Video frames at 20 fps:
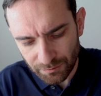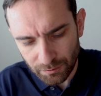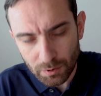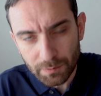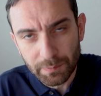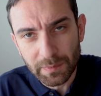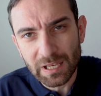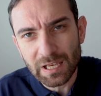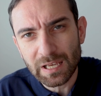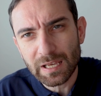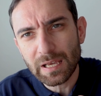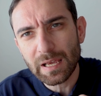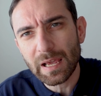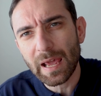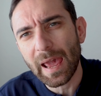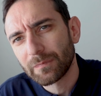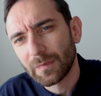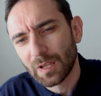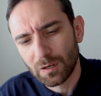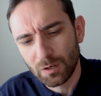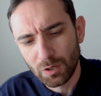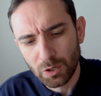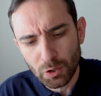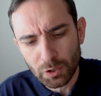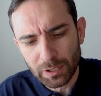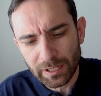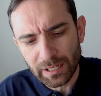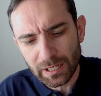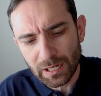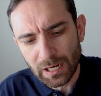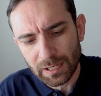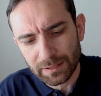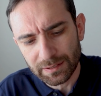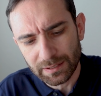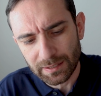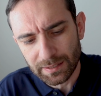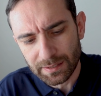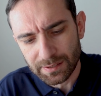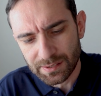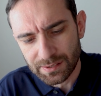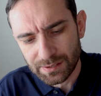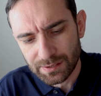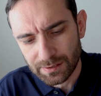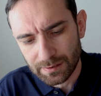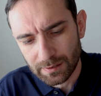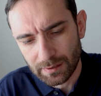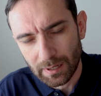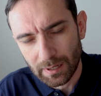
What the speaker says: for me looking at these